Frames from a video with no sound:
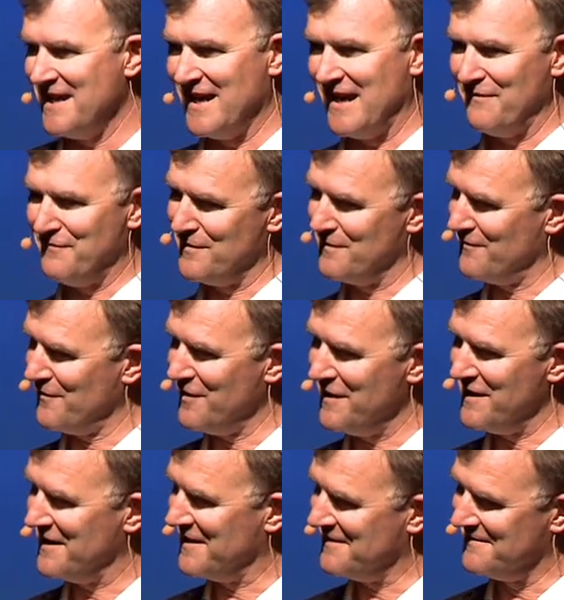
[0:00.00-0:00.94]
And I feel
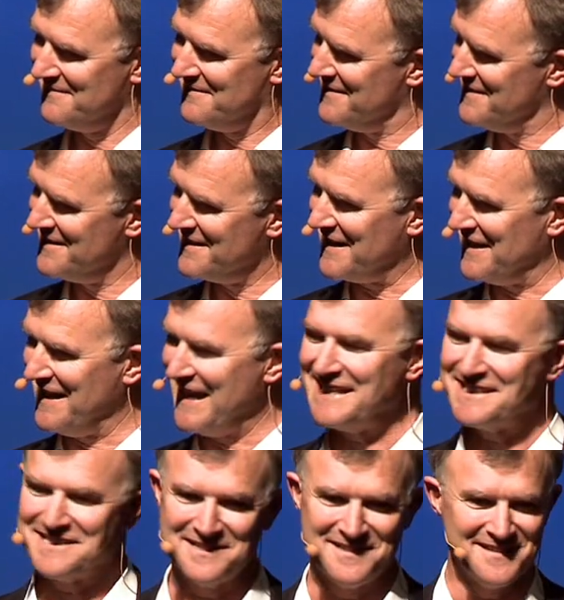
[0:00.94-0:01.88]
very
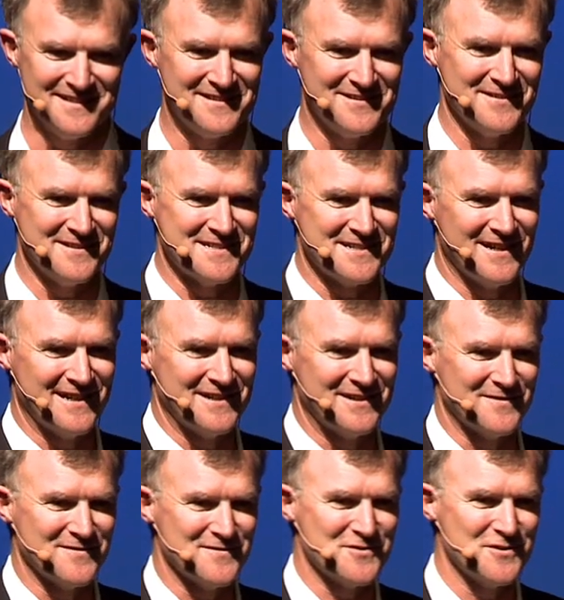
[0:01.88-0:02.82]
connected to this
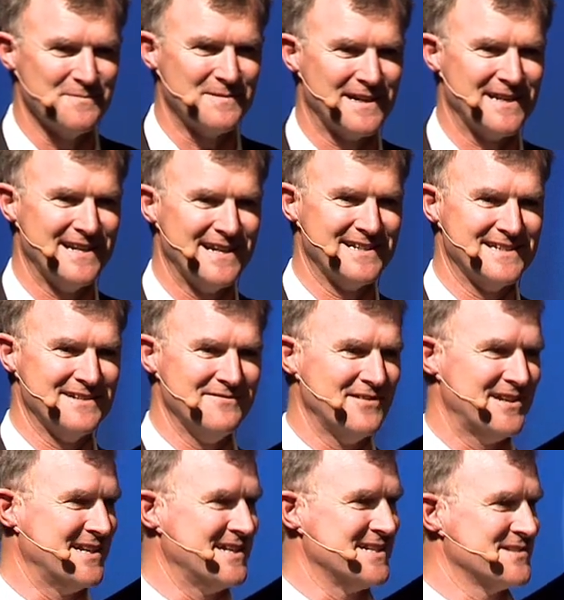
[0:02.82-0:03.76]
idea of super
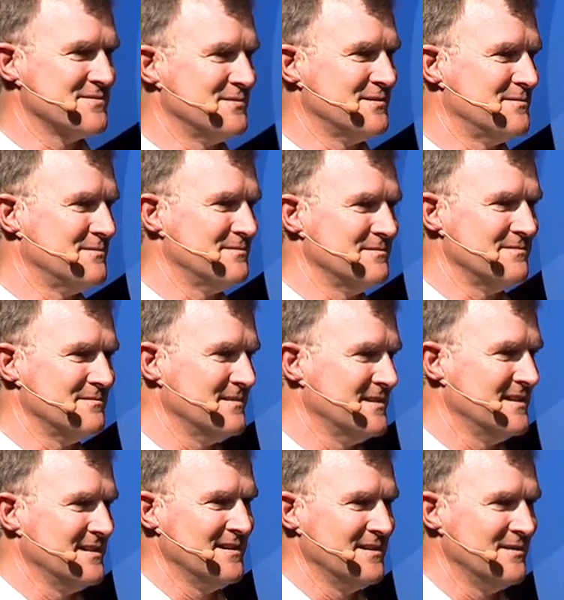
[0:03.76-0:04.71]
connectivity is, well,
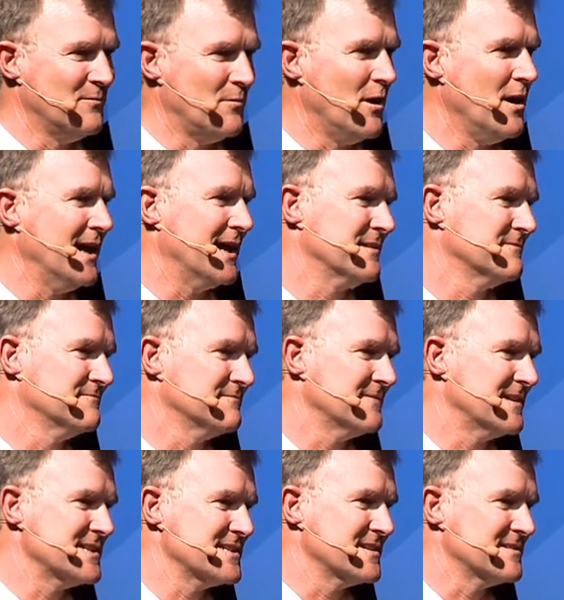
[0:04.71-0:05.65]
why?
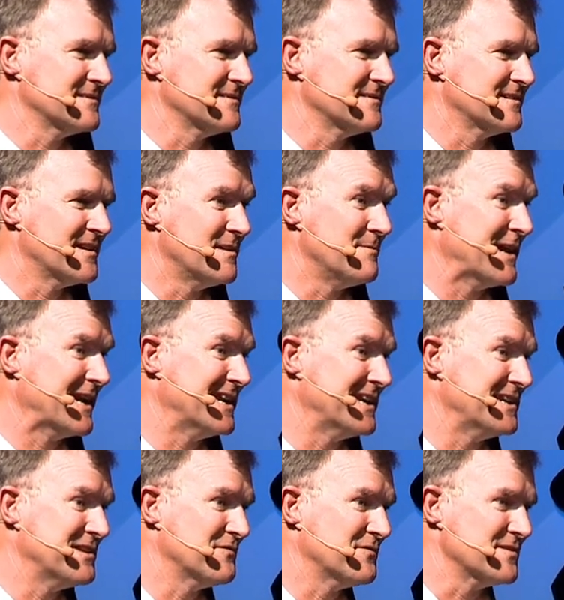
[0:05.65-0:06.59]
Is it going to make
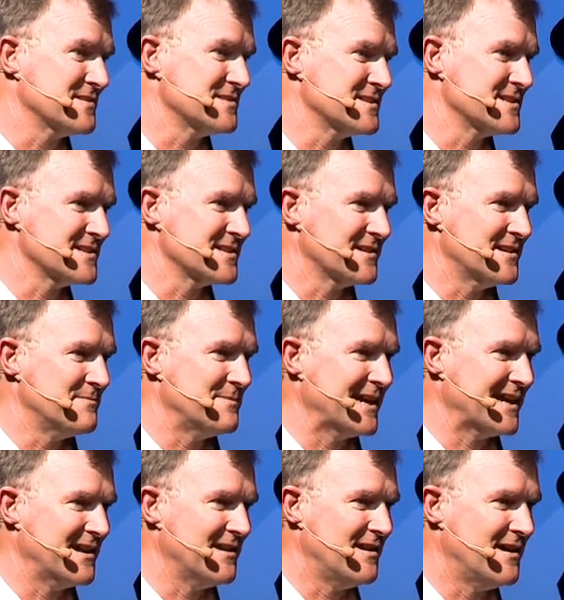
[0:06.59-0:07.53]
any difference? Is it going to
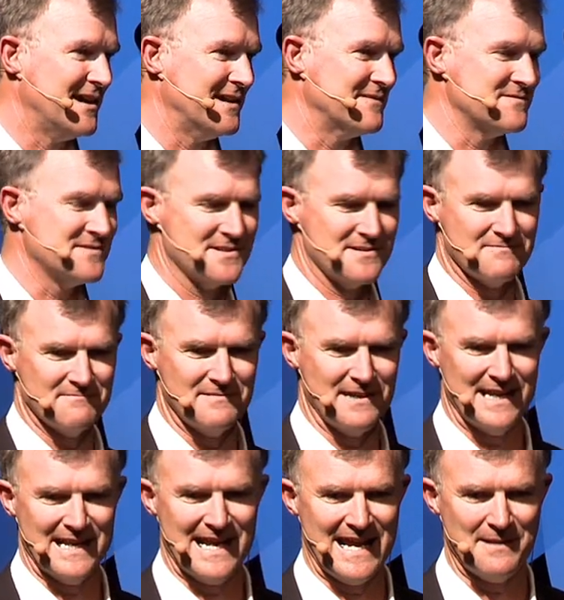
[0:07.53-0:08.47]
make our lives
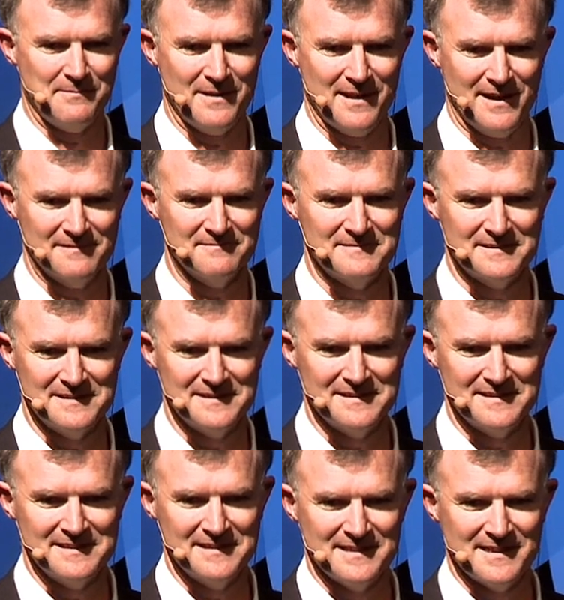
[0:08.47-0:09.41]
any happier?
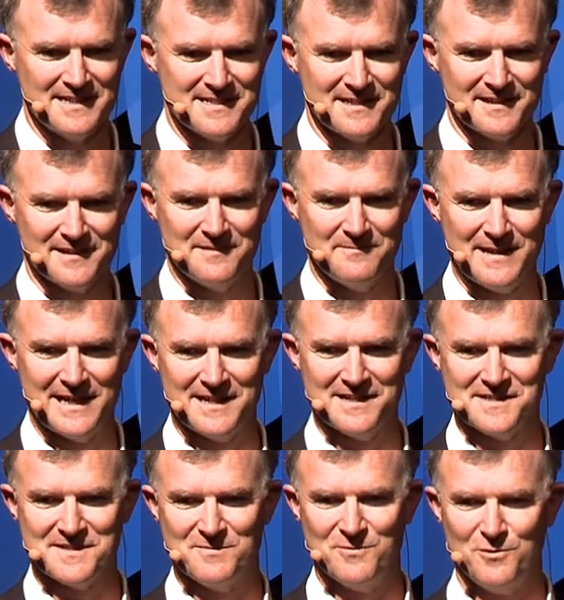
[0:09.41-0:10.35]
Is it going to
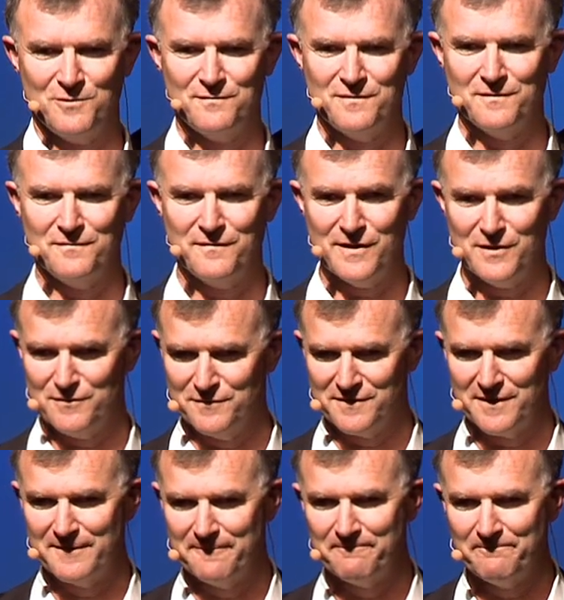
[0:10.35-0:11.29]
make us more
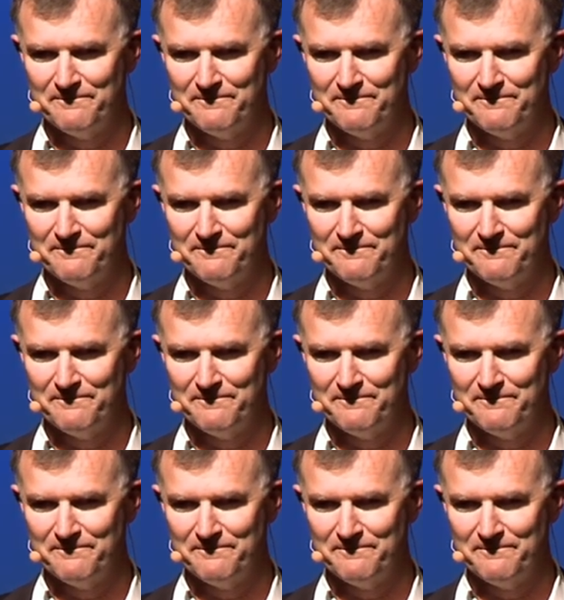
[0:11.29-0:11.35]
fulfilled?